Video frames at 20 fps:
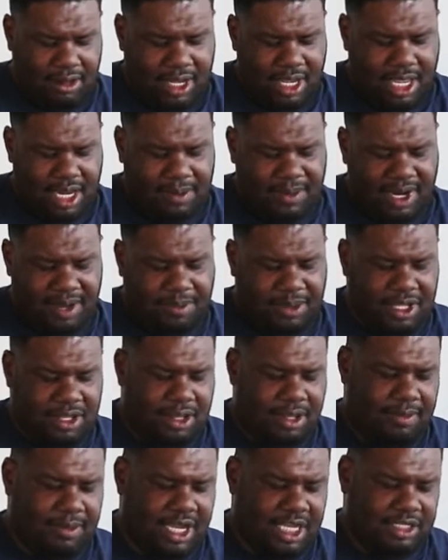and I'm gonna put
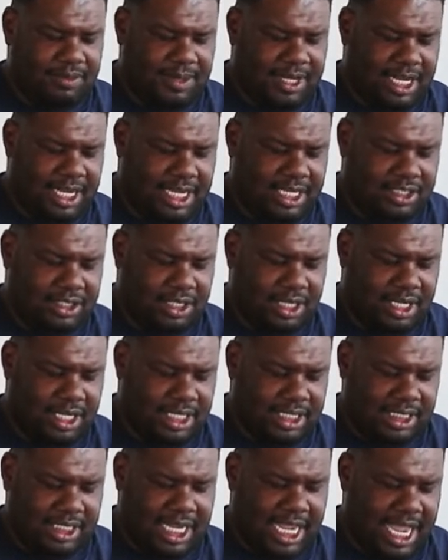some Mod Podge
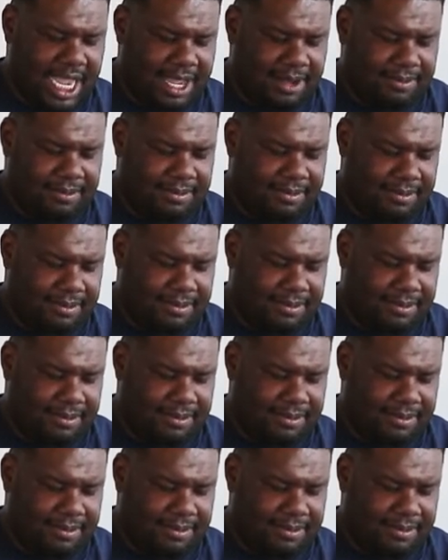on top.